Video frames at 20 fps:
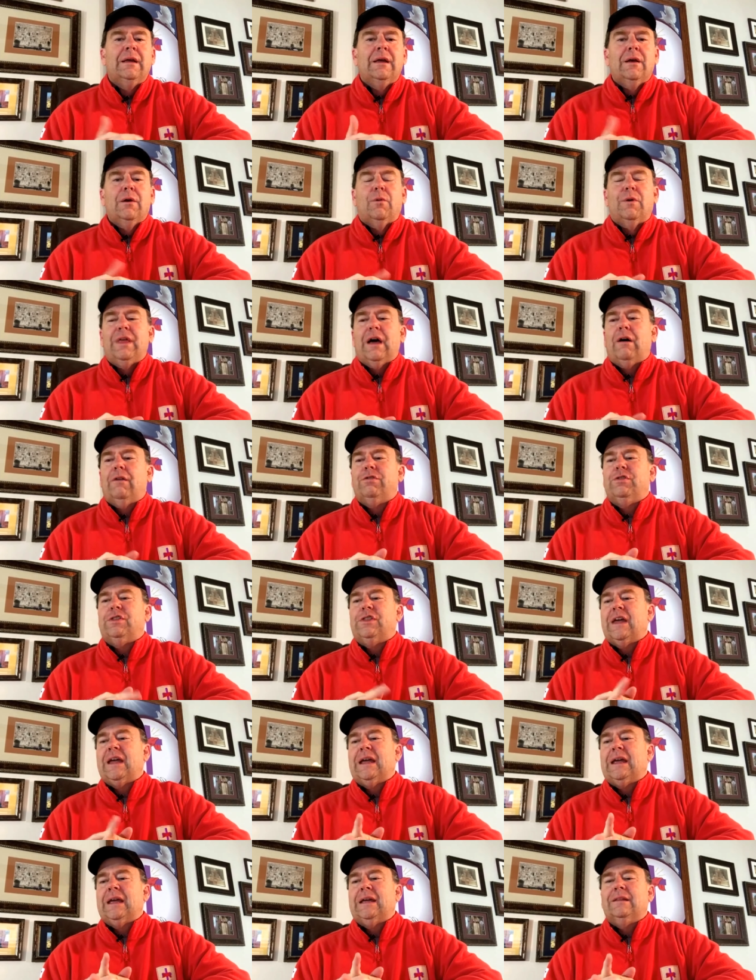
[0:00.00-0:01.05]
without
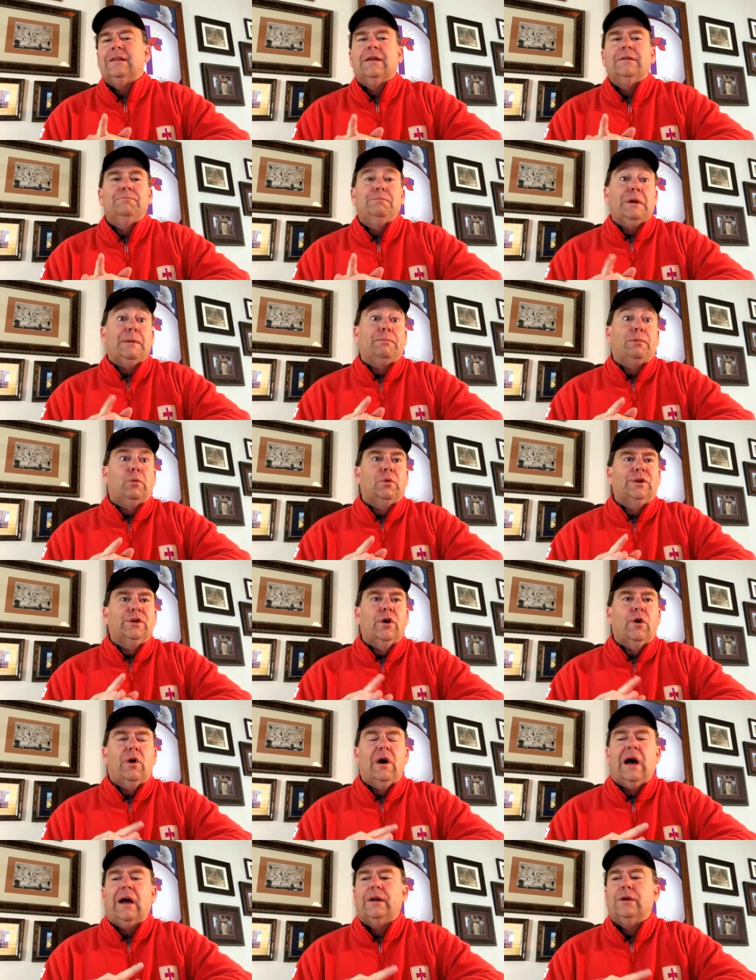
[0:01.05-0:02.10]
thinking, then people will
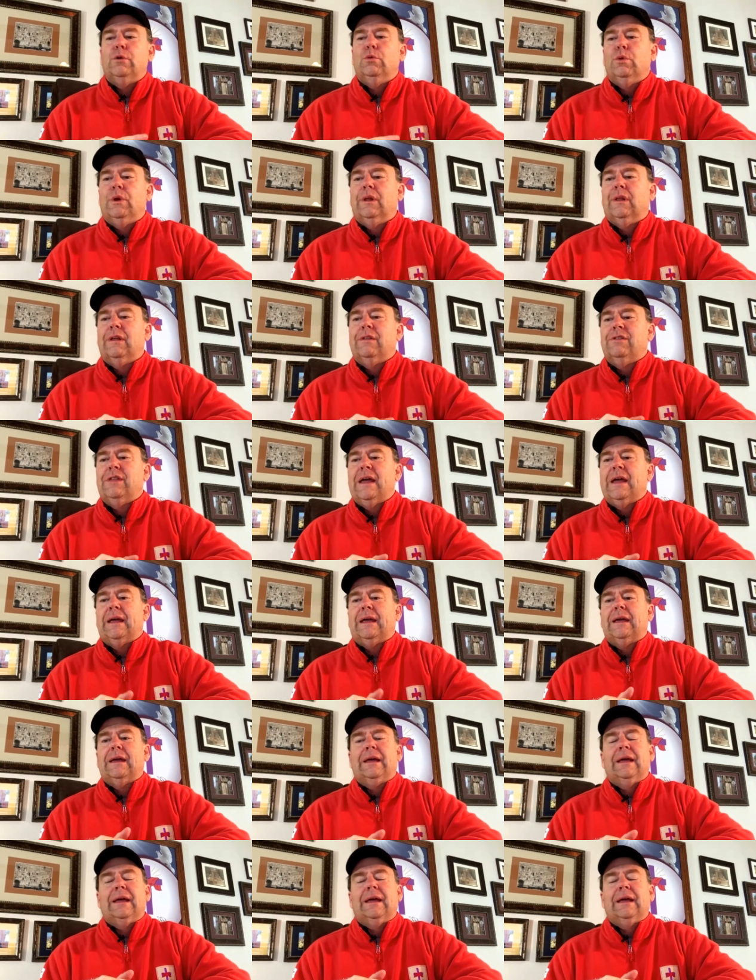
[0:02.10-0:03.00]
know how you really think,